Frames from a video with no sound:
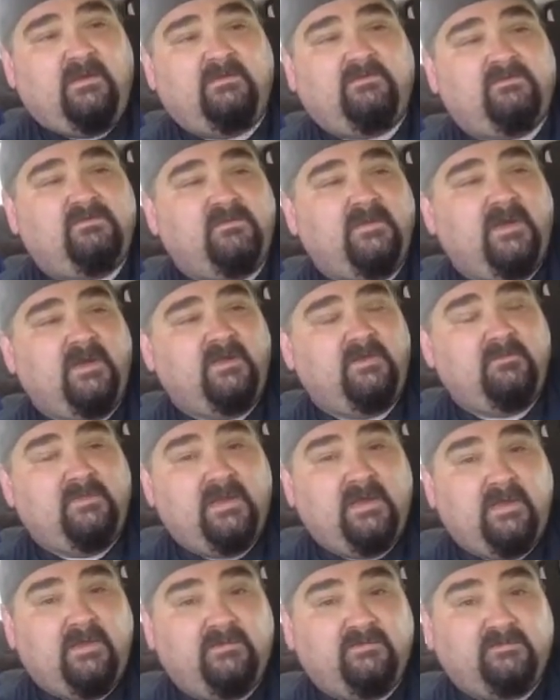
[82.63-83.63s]
smell the
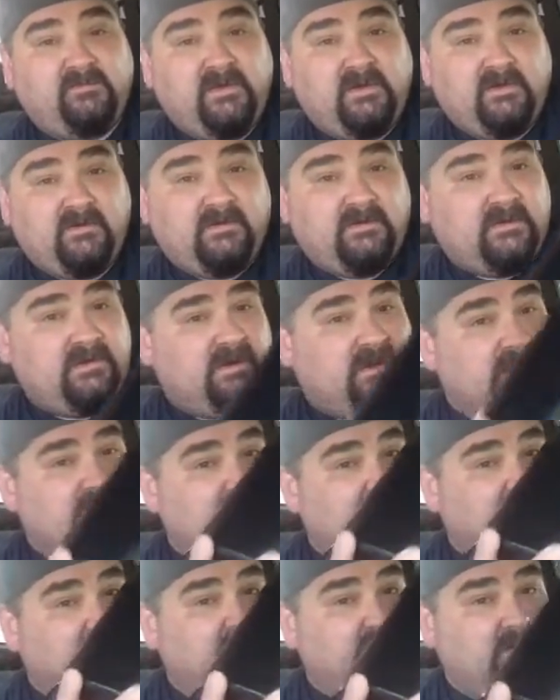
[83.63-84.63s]
beans better than you
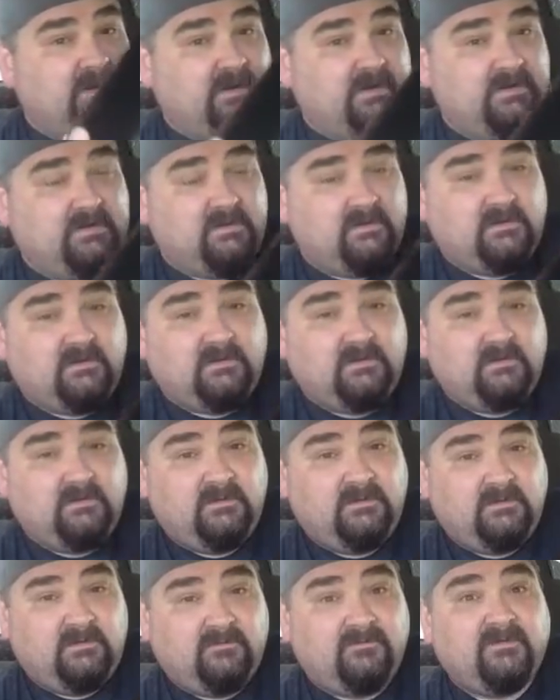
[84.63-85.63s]
can putting in your
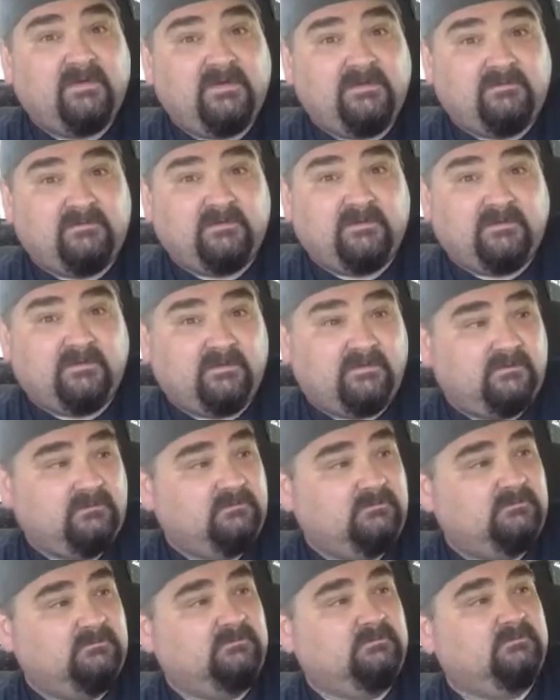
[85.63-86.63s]
face in the
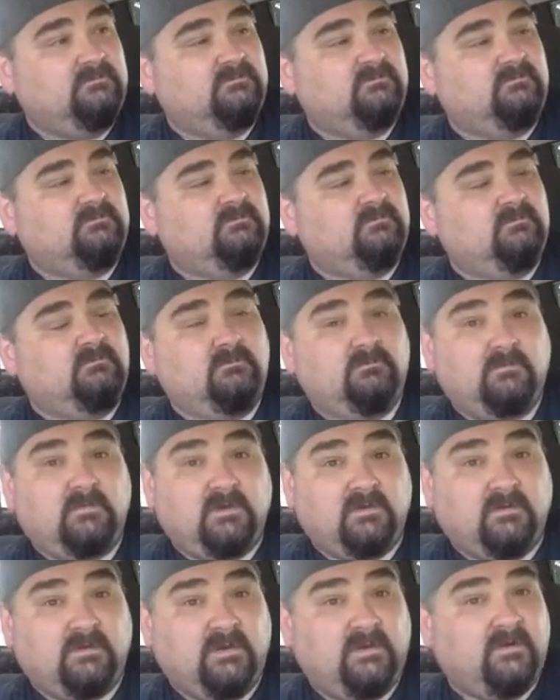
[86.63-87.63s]

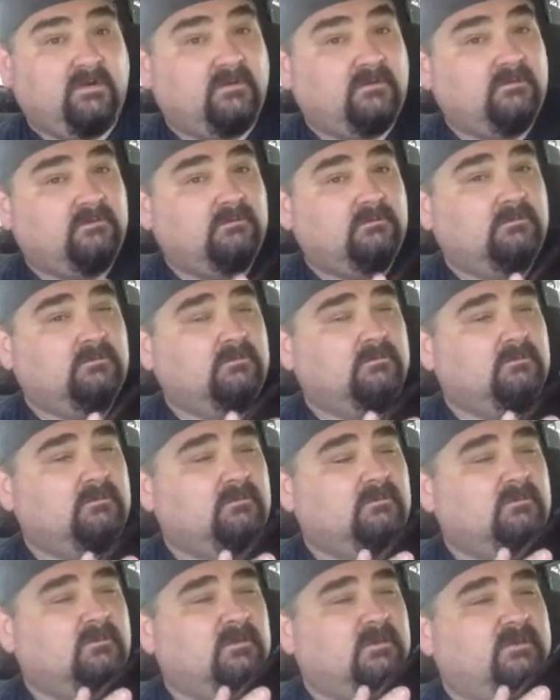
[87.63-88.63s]
container.
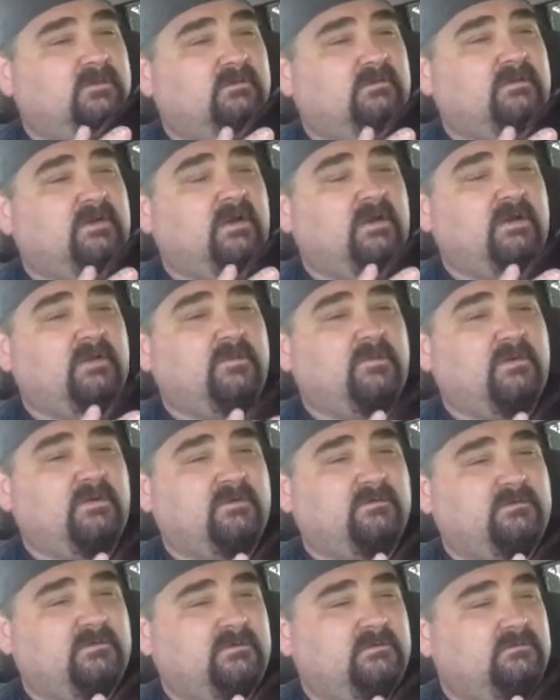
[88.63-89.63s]
Just kind of
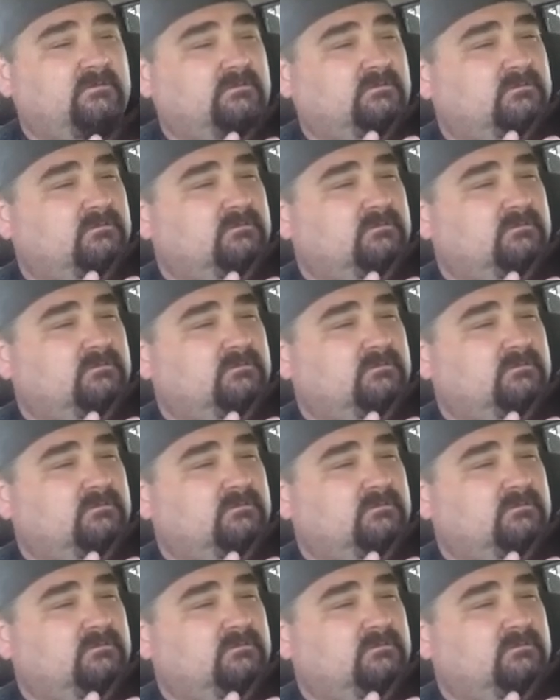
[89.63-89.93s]
depress it.